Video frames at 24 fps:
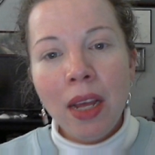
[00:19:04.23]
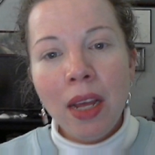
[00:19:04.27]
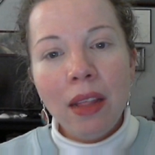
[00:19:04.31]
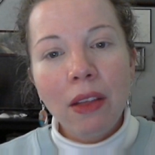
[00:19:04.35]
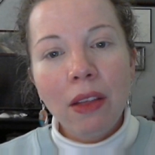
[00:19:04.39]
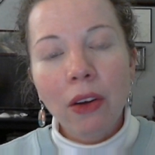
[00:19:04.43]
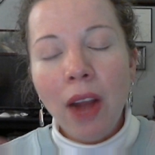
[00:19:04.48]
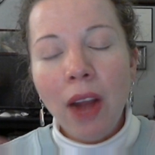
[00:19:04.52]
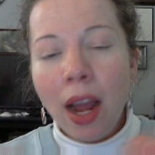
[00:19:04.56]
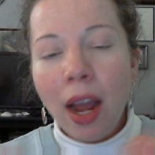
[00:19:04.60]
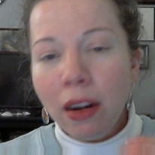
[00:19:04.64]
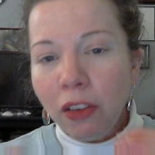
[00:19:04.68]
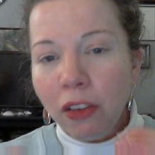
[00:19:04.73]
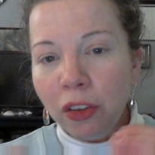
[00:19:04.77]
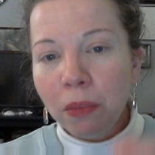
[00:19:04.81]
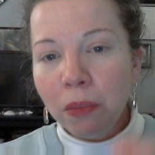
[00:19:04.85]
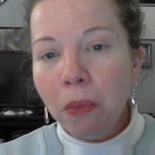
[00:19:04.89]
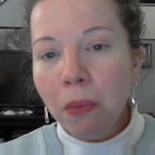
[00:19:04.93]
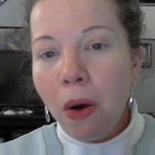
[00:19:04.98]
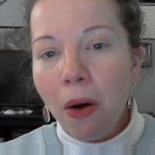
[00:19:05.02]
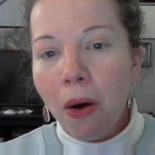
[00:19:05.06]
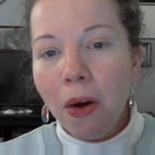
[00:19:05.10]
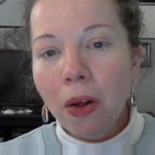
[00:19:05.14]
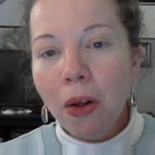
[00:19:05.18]
they're kind of
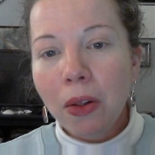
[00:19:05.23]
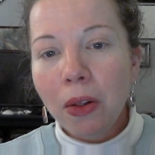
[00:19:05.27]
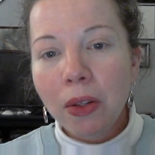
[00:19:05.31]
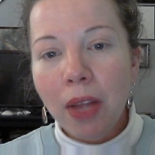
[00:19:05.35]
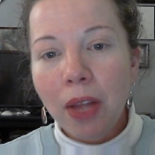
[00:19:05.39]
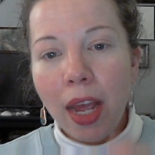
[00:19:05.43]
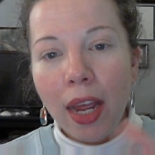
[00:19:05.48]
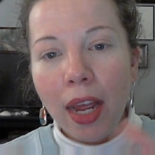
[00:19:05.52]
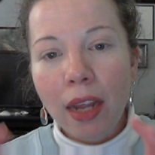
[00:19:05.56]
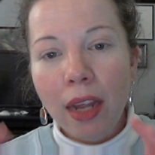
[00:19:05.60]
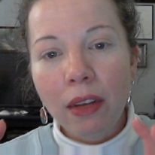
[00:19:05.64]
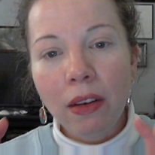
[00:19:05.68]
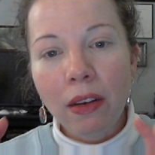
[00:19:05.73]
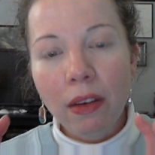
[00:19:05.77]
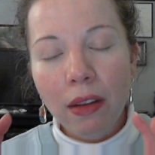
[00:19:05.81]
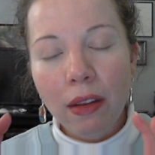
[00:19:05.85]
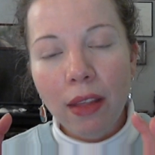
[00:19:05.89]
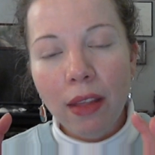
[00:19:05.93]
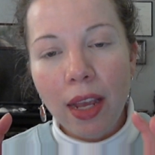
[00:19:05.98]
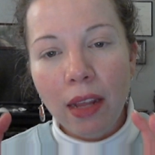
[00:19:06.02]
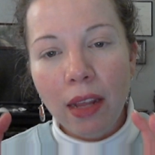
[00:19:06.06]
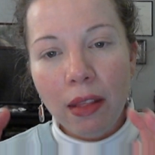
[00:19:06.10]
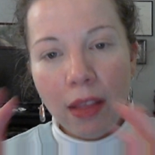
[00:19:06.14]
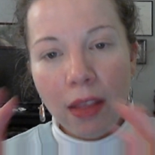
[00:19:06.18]
small, and
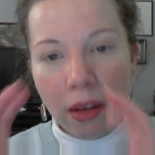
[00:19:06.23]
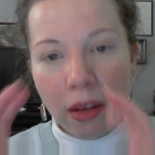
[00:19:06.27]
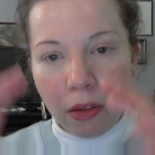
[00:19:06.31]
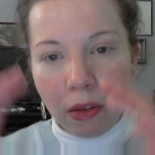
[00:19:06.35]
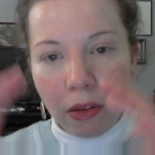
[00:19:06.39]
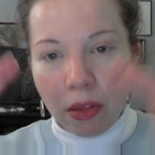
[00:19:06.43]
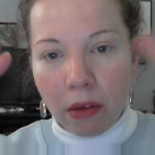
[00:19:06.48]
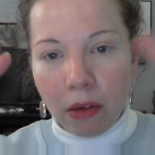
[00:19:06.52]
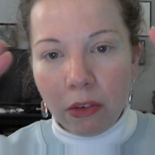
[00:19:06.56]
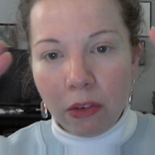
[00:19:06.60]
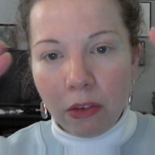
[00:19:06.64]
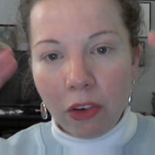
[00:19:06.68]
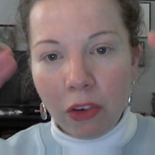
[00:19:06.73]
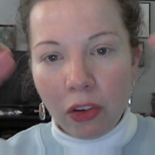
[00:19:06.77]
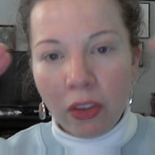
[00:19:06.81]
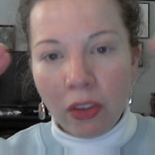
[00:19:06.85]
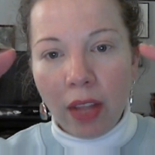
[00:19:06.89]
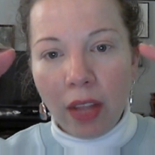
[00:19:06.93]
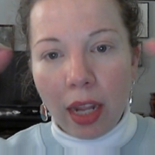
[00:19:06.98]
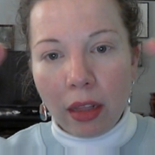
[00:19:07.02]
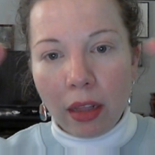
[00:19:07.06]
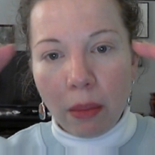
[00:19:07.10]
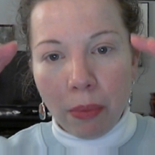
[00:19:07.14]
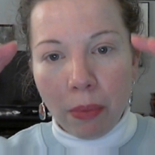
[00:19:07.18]
they're
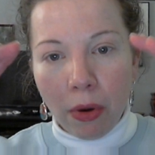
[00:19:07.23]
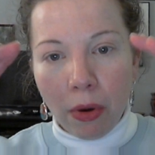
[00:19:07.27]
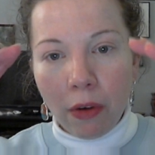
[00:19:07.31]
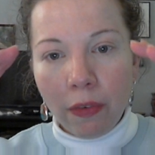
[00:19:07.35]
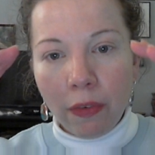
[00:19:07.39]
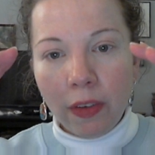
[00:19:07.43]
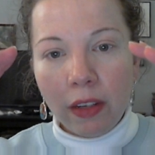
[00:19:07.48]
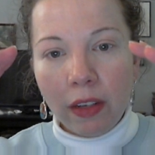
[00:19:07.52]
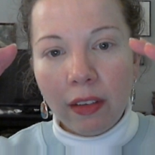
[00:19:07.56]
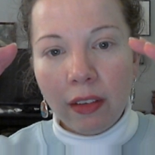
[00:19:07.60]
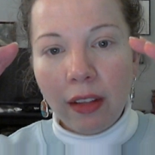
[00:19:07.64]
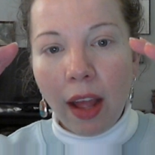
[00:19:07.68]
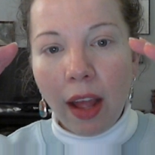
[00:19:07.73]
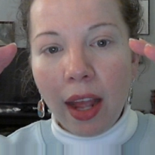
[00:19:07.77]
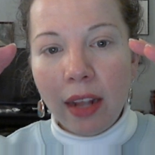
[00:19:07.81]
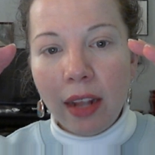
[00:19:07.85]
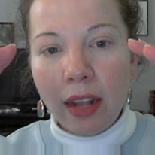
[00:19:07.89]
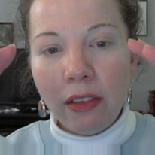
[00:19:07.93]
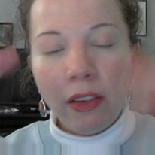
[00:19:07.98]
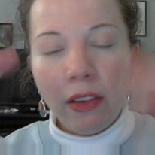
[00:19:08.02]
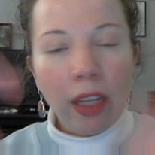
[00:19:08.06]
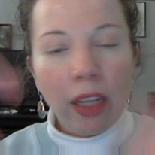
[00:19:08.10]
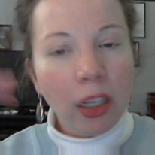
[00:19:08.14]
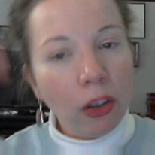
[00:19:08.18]
just like the perfect
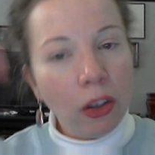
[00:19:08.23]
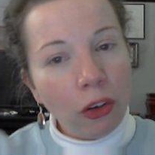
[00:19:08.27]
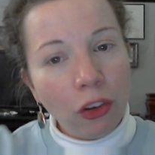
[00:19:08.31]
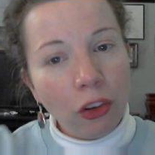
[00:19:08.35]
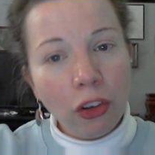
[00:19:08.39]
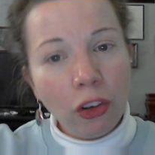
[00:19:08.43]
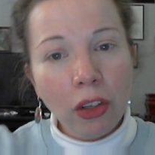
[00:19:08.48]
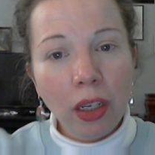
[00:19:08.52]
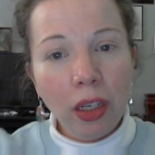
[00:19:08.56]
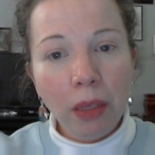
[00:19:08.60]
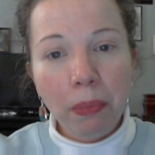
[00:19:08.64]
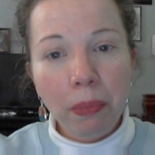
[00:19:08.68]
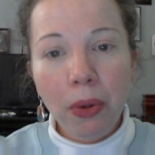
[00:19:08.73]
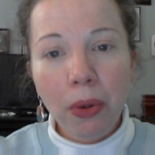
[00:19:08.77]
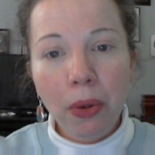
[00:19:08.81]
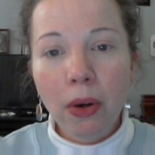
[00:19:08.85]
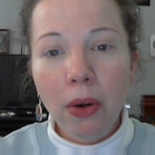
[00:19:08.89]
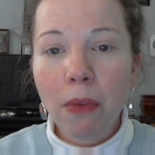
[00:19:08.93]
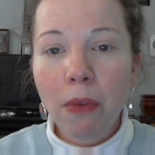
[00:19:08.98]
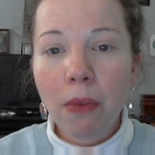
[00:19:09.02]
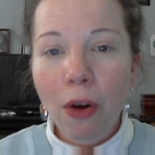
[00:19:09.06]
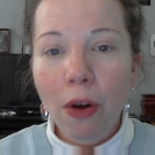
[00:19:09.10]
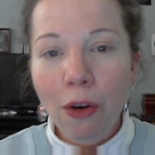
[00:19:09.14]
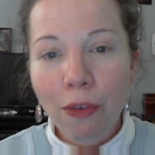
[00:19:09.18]
size. They usually put
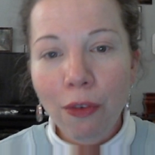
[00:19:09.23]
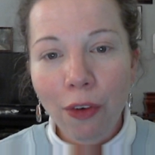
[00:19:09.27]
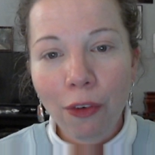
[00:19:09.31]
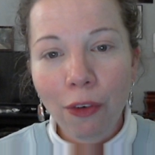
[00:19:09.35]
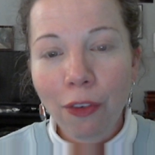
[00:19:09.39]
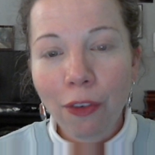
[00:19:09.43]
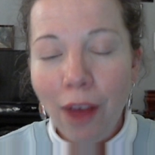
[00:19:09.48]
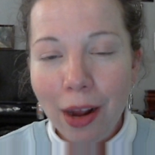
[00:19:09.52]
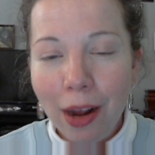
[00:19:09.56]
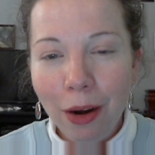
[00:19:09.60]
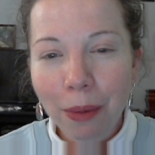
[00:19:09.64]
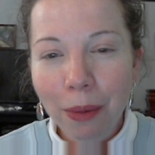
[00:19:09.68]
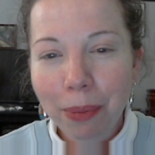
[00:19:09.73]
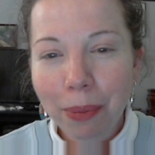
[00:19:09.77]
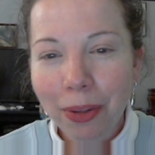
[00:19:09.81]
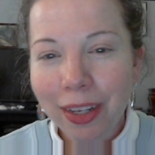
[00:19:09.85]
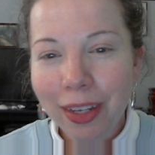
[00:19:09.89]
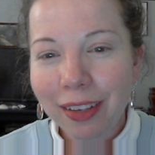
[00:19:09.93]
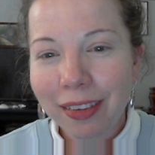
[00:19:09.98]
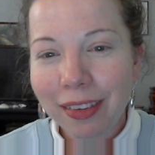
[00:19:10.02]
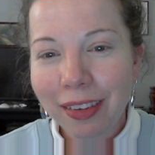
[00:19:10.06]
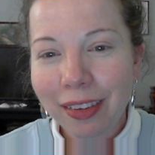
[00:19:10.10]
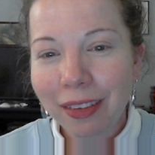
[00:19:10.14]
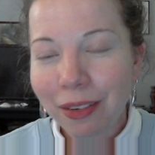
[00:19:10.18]
them over
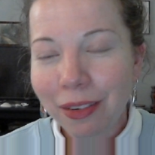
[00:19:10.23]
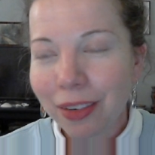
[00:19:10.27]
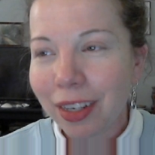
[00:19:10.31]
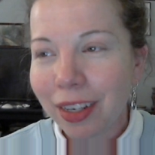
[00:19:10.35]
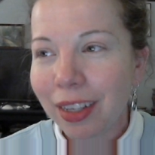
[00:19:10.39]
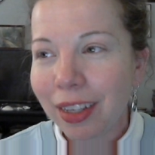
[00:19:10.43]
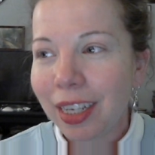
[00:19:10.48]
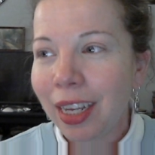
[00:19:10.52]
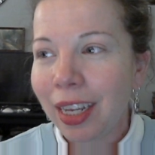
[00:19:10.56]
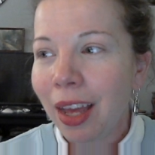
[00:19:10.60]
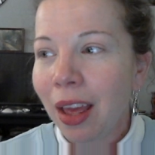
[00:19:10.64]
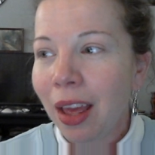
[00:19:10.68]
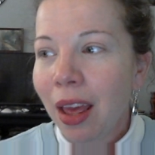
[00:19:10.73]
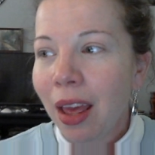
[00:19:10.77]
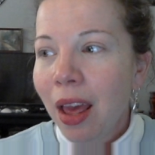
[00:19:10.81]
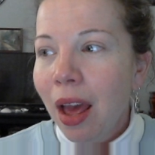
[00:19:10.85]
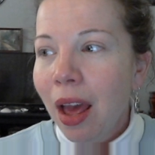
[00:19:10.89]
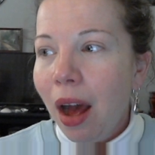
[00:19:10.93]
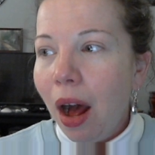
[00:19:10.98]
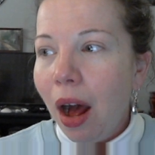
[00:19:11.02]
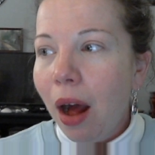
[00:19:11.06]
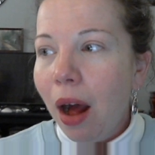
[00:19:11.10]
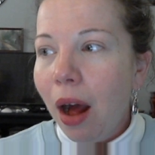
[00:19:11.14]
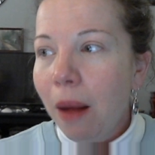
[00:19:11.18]
fireplaces, really,
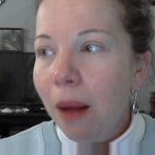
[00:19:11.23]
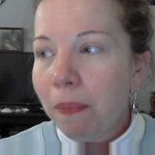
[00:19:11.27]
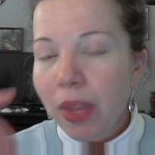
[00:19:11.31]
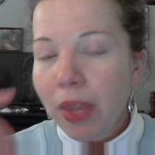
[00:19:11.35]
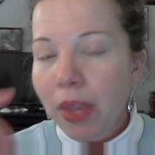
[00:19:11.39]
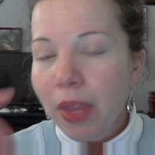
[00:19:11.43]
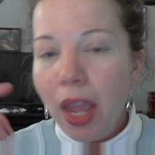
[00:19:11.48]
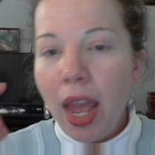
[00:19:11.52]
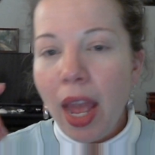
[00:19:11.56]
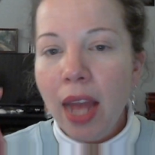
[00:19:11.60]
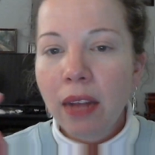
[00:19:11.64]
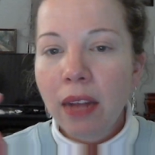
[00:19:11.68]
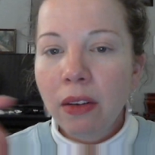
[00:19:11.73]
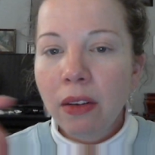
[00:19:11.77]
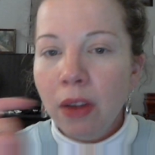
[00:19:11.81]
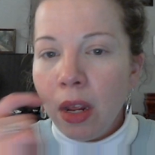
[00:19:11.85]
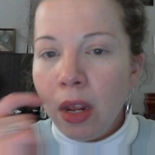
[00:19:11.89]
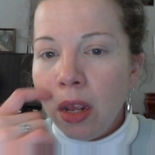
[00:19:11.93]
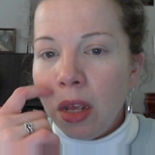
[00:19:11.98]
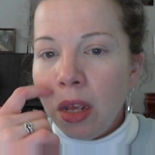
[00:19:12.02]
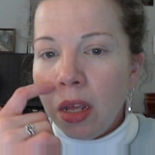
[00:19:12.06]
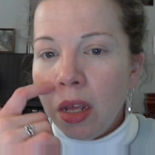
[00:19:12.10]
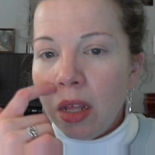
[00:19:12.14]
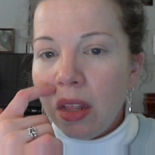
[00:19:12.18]
and
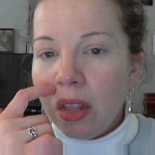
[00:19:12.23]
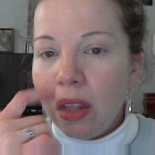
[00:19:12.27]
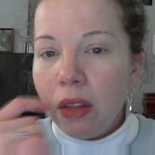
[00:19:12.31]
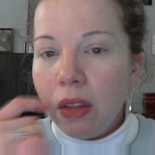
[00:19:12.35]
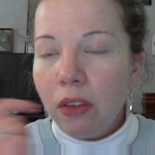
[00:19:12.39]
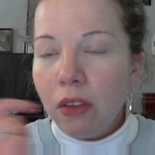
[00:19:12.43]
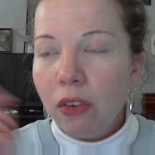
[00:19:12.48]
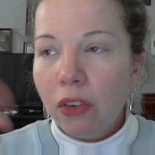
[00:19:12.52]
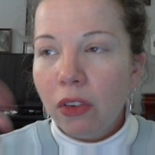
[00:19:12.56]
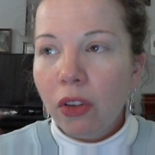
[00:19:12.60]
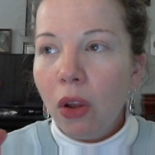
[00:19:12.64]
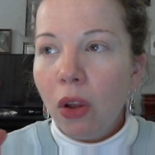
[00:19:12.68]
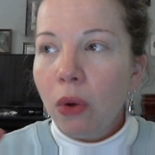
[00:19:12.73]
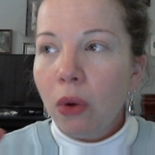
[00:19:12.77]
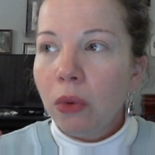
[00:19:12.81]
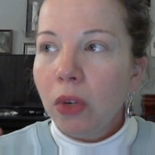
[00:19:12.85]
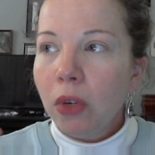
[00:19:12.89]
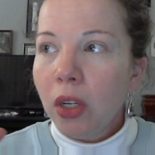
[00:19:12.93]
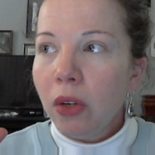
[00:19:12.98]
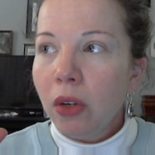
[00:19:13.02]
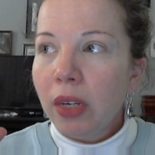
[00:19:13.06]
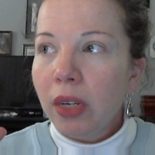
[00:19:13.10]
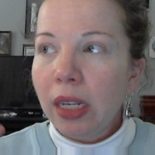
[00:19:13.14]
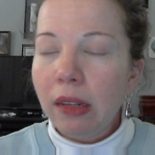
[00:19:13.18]
so
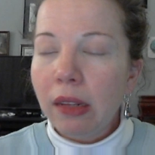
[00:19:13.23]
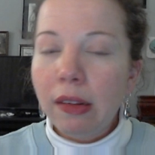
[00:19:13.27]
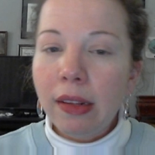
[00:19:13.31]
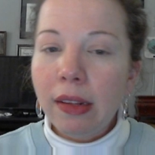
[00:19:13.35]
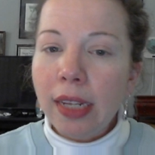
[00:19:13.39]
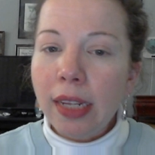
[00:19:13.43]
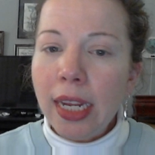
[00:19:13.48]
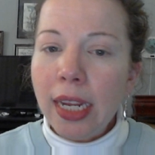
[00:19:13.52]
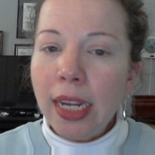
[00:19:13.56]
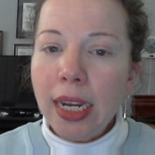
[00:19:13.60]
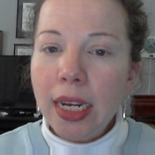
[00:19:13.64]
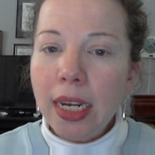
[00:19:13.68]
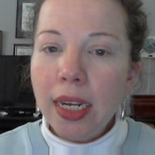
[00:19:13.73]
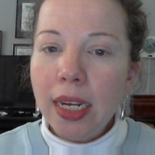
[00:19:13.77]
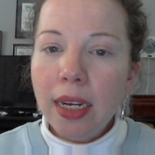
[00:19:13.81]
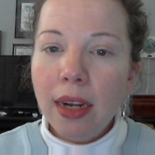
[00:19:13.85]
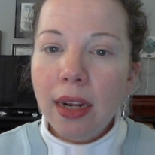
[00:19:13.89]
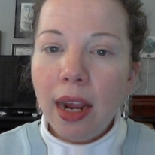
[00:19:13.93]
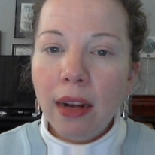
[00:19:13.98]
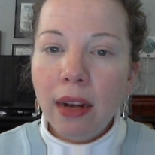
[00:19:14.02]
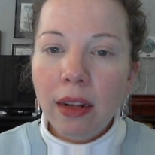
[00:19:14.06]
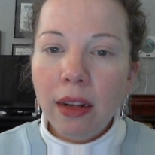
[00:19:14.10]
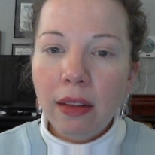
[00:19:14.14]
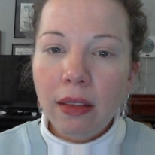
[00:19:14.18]
you can see it,
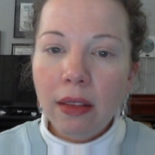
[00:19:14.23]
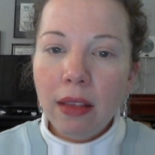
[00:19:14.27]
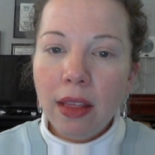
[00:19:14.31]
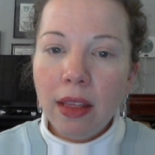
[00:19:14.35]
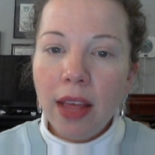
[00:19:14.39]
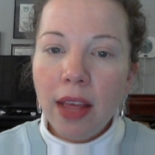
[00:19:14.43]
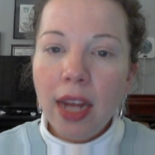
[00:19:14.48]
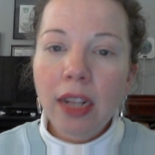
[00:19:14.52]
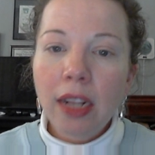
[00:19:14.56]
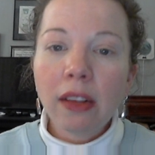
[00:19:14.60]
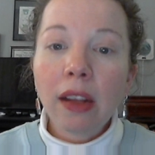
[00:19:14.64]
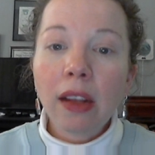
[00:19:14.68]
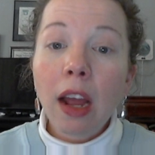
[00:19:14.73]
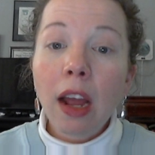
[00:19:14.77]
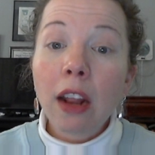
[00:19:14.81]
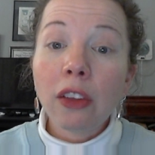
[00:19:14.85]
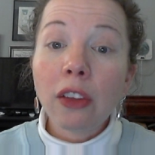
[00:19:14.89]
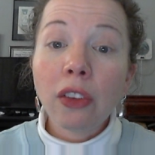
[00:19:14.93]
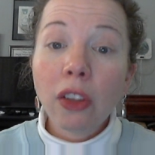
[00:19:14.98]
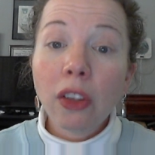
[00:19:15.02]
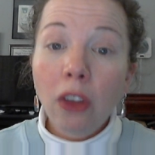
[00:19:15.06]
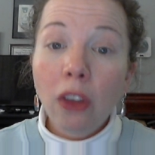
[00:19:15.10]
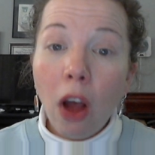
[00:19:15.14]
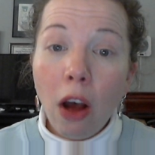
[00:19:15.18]
and it's got a
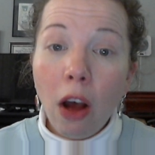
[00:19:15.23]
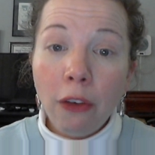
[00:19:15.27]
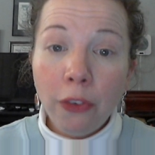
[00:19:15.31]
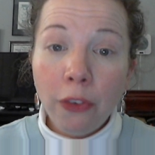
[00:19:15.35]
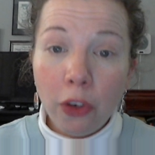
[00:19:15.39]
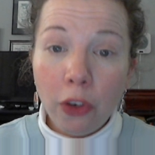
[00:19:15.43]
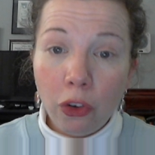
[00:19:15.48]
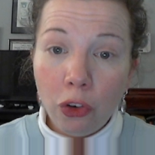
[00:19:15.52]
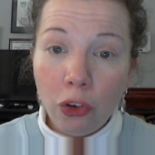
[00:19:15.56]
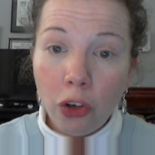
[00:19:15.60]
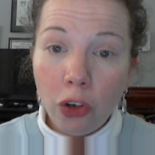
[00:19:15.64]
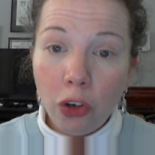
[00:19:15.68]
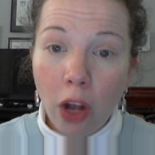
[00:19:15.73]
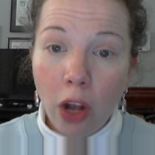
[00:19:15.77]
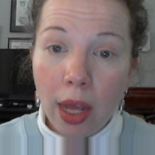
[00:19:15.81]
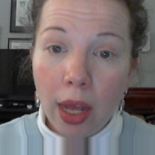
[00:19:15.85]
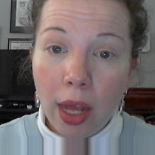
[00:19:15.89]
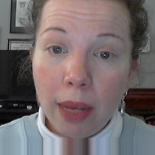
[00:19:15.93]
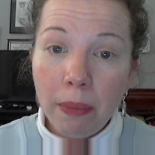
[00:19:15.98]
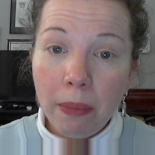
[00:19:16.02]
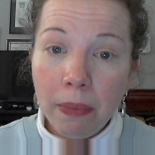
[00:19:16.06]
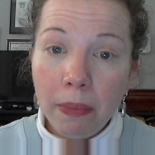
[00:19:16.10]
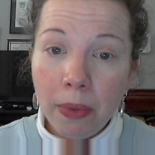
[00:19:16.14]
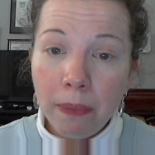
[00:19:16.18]
soft
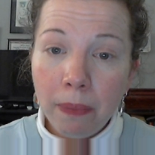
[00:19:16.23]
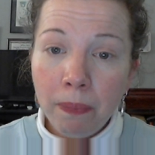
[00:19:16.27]
chime.